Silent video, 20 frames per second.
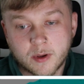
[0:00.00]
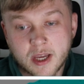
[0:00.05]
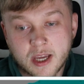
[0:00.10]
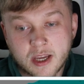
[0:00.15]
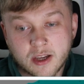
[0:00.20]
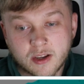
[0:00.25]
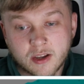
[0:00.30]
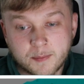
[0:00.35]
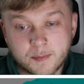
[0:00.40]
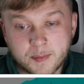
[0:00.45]

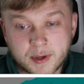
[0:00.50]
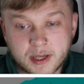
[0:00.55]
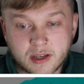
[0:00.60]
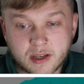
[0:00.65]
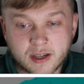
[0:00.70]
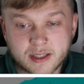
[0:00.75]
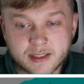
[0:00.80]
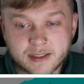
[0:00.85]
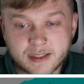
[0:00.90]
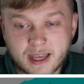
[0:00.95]
could be nice
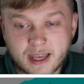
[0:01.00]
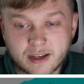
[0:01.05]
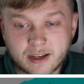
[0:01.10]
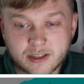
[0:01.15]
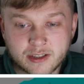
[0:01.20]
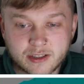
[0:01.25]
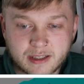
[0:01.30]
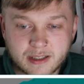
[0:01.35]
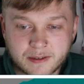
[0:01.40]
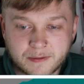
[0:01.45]
there. I just think
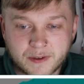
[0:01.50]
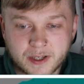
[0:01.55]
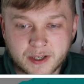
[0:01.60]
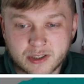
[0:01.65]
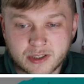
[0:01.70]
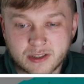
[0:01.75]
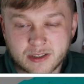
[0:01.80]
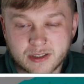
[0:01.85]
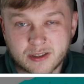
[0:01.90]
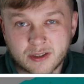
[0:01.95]
the fixtures,
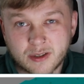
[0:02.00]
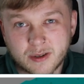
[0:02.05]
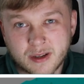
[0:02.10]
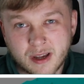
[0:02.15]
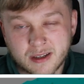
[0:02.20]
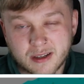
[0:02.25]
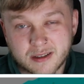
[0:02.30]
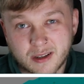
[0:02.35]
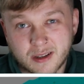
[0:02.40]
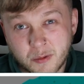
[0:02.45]
Newcastle
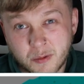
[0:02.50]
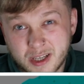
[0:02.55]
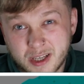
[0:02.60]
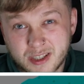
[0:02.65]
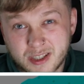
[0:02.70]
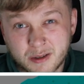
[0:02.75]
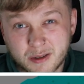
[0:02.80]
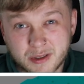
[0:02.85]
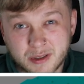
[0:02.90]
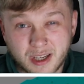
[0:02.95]
away,
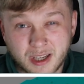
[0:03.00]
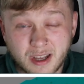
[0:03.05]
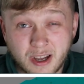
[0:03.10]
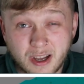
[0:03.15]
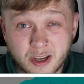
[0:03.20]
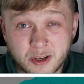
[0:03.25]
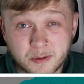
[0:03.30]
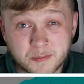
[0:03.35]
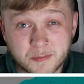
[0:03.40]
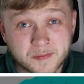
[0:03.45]
Chelsea at
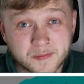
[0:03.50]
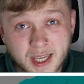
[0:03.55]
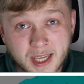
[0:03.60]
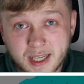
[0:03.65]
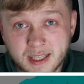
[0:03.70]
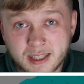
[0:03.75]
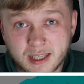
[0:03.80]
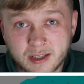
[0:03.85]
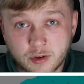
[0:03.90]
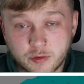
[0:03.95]
home, they
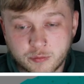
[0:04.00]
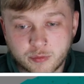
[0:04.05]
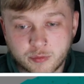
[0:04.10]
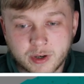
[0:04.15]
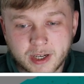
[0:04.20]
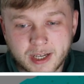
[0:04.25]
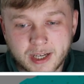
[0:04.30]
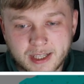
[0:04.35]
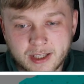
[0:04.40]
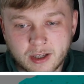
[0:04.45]
don't
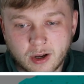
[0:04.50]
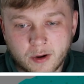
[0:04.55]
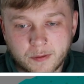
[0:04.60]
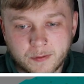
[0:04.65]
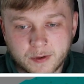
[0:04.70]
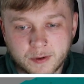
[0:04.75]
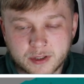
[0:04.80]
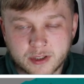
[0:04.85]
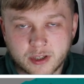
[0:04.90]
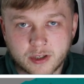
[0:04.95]
really offer
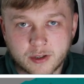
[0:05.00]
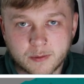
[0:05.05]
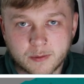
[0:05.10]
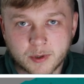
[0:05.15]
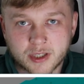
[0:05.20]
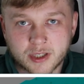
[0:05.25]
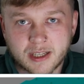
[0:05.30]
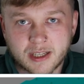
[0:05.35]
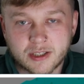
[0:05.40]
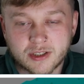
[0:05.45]
too much
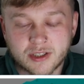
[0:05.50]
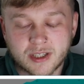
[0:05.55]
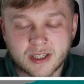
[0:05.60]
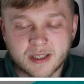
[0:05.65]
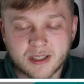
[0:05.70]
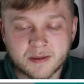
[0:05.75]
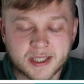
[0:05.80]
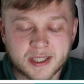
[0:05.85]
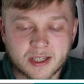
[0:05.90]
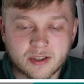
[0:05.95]
clean sheet
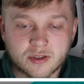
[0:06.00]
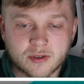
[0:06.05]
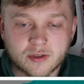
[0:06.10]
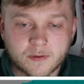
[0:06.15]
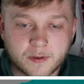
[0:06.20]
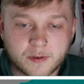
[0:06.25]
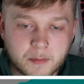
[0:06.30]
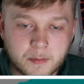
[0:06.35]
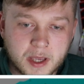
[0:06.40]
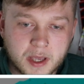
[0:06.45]
potential for
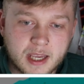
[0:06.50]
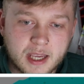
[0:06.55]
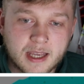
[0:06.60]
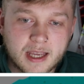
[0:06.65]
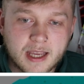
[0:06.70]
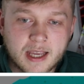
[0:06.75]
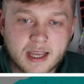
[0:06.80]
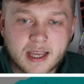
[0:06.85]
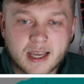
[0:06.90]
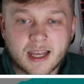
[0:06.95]
me.
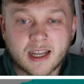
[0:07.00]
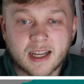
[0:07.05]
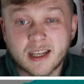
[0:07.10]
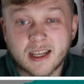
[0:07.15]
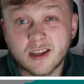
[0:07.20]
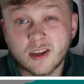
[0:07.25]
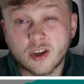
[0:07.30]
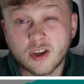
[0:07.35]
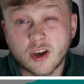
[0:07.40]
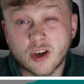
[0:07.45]
And then in
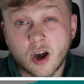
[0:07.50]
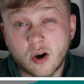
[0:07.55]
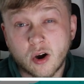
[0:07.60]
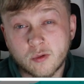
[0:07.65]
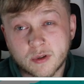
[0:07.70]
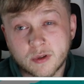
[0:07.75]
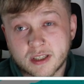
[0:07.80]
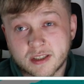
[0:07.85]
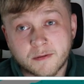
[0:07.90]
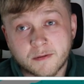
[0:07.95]
goal, there's a
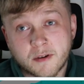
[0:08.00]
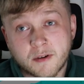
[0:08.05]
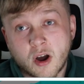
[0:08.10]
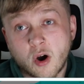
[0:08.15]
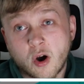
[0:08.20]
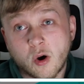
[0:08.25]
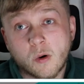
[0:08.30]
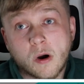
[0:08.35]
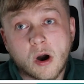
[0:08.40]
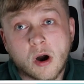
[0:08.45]
whole
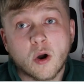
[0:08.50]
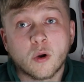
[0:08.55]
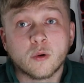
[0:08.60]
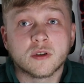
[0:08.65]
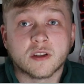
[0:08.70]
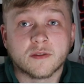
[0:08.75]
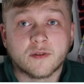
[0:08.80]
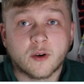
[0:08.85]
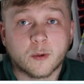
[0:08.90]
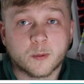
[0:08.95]
host of
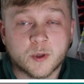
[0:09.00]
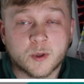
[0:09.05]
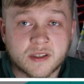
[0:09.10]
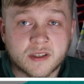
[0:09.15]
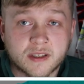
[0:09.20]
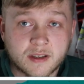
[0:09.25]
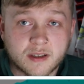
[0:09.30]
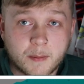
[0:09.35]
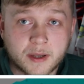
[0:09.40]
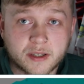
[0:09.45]
options, as I
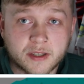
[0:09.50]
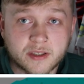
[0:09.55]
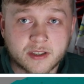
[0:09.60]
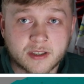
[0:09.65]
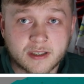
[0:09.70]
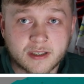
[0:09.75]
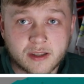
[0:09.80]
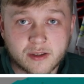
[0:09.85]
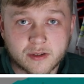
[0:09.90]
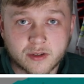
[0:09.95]
mentioned at the
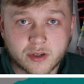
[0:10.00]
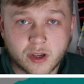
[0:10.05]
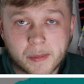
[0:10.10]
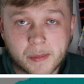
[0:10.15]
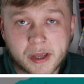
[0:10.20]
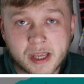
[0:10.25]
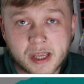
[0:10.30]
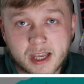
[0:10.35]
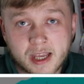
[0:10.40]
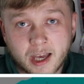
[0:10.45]
top.
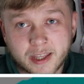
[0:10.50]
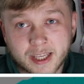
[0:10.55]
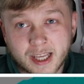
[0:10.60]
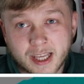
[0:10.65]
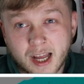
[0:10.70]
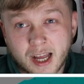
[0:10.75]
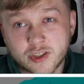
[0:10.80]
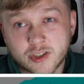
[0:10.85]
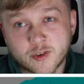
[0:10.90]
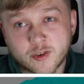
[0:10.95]
I think
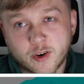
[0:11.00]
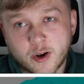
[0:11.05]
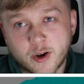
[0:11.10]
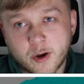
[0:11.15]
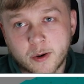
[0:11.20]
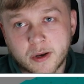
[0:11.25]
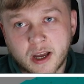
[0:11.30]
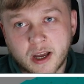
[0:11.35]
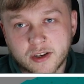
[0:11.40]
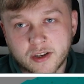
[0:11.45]
Andre
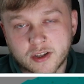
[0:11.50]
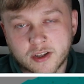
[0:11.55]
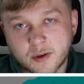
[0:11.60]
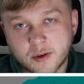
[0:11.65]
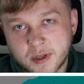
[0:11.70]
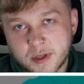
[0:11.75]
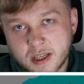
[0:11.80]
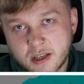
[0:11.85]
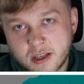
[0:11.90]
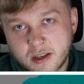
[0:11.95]
Onana could be a
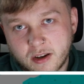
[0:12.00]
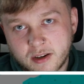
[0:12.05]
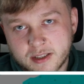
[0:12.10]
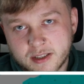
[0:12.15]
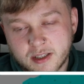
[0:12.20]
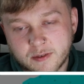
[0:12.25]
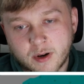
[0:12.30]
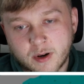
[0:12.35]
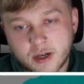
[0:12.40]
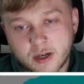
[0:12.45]
nice
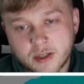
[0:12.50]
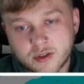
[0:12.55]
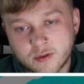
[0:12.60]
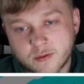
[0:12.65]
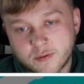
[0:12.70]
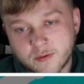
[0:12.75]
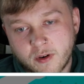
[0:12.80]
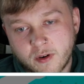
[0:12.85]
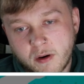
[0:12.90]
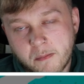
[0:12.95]
differential
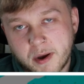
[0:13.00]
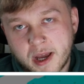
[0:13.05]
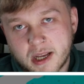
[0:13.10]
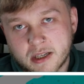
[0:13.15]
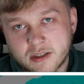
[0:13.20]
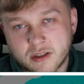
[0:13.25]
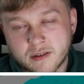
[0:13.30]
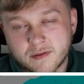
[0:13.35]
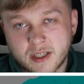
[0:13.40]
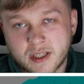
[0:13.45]
from
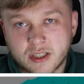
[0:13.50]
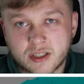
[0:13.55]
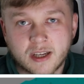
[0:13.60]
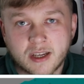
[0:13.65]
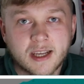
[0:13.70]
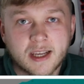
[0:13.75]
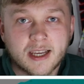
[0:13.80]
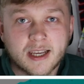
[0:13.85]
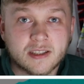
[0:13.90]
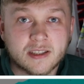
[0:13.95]
Petrovic.
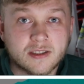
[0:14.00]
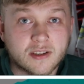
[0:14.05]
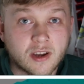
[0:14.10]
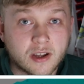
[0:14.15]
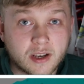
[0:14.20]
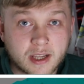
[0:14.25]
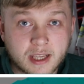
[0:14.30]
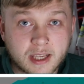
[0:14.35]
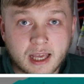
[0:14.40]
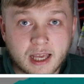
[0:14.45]
He's going to
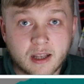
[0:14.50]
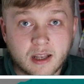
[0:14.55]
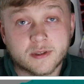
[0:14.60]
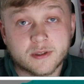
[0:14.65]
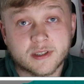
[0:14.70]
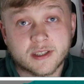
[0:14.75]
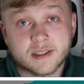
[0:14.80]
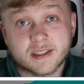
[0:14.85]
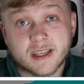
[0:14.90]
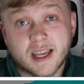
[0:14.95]
get loads of
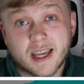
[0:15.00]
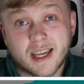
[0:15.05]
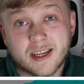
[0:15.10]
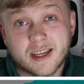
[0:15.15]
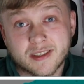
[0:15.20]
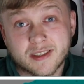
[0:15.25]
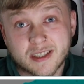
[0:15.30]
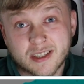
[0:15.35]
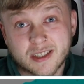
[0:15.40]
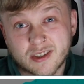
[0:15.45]
saves. It's
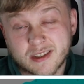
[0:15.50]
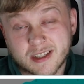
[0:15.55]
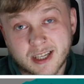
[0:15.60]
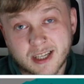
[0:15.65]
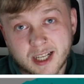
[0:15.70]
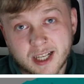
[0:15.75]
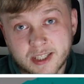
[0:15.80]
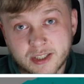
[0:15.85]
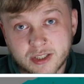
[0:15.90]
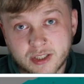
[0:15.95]
just the clean
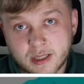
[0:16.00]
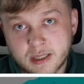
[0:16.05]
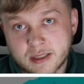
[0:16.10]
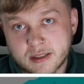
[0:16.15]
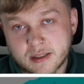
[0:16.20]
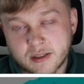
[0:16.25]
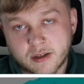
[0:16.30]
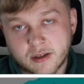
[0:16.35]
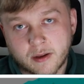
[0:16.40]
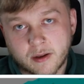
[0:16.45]
sheets I
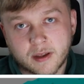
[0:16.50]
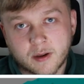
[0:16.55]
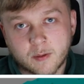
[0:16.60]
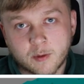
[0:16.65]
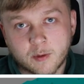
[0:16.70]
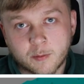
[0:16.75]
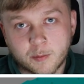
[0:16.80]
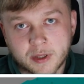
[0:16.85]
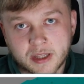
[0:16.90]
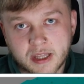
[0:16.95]
don't think will be
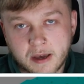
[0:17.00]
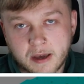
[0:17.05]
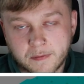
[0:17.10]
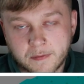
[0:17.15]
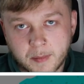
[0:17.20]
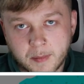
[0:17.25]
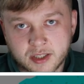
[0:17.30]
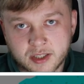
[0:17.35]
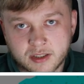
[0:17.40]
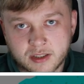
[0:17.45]
there for
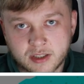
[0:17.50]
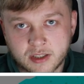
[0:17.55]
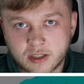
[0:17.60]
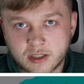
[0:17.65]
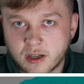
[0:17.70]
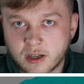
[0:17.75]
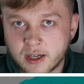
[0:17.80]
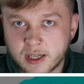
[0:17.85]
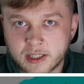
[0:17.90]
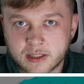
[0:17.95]
Manchester
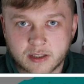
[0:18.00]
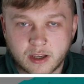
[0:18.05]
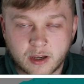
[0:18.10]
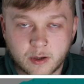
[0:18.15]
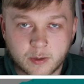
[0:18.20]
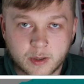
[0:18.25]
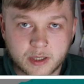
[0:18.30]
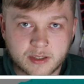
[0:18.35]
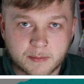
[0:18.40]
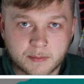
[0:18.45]
United. So it
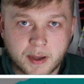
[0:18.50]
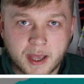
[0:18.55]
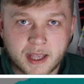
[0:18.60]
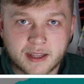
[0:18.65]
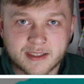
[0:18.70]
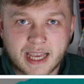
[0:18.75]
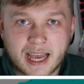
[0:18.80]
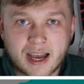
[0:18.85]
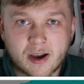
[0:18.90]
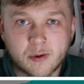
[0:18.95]
depends
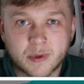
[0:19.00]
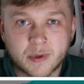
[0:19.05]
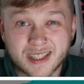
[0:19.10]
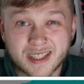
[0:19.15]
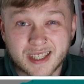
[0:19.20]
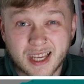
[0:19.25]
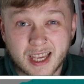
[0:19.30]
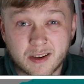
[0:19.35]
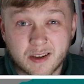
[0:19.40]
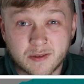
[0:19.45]
how many
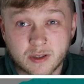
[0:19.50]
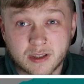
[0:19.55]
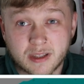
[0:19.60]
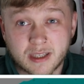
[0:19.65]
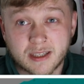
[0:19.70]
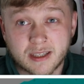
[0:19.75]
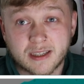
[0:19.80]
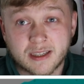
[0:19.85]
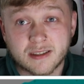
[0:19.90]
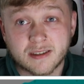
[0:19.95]
saves you think
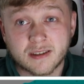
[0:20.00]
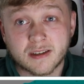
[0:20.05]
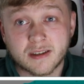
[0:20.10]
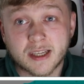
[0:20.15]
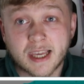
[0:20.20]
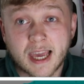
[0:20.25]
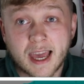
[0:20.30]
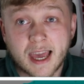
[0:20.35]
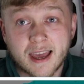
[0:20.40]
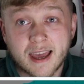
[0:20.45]
he's going to
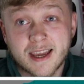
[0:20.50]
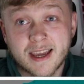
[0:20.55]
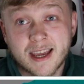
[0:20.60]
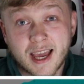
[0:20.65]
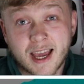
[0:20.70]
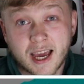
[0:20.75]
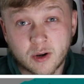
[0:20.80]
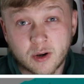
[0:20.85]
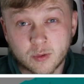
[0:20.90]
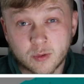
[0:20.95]
get. And
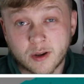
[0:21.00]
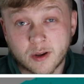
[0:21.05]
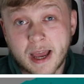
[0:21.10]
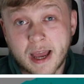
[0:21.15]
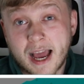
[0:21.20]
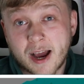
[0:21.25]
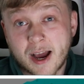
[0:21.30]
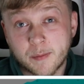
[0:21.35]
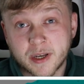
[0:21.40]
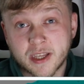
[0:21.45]
also how
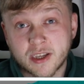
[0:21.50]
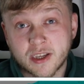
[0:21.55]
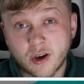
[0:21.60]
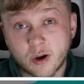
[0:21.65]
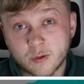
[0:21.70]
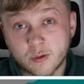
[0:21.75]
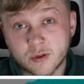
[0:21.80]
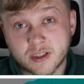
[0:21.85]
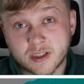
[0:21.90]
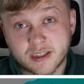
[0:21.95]
many goals do
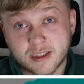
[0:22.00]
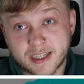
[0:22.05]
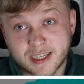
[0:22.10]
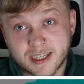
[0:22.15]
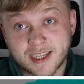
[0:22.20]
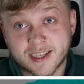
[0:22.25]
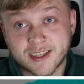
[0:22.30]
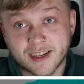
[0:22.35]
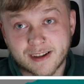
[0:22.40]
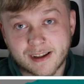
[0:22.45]
you think he's going
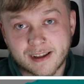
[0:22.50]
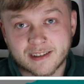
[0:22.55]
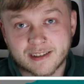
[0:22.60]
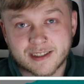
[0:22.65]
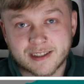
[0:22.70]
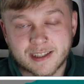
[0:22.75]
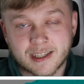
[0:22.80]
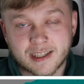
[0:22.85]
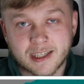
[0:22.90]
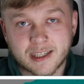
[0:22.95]
to
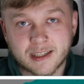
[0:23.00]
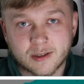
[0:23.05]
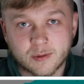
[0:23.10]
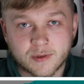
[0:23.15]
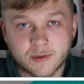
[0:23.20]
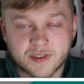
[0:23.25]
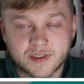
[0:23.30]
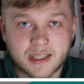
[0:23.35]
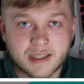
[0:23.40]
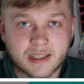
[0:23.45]
concede. Because we've seen
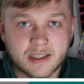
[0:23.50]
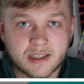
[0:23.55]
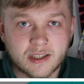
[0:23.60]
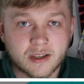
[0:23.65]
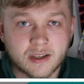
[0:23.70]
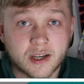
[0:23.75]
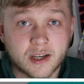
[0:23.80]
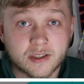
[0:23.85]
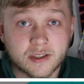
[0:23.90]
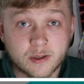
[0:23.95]
that United
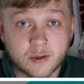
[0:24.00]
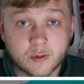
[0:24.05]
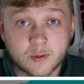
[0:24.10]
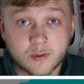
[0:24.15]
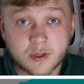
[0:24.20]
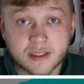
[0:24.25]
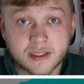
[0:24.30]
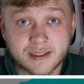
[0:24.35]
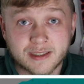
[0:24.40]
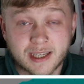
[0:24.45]
do
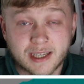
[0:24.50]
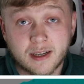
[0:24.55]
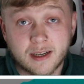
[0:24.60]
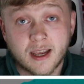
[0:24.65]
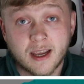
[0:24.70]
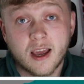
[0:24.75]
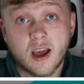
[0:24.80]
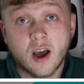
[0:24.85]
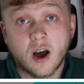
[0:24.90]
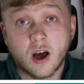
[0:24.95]
concede
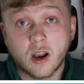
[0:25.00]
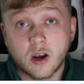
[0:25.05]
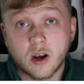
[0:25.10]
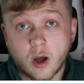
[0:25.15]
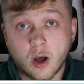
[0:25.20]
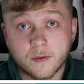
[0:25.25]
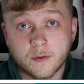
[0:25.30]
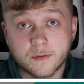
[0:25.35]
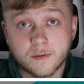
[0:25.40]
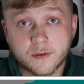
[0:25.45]
a lot of
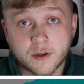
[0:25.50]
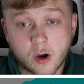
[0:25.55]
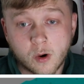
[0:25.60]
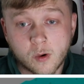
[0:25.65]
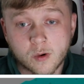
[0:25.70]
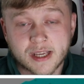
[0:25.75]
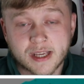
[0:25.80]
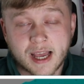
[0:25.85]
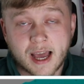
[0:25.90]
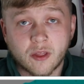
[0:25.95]
goals at the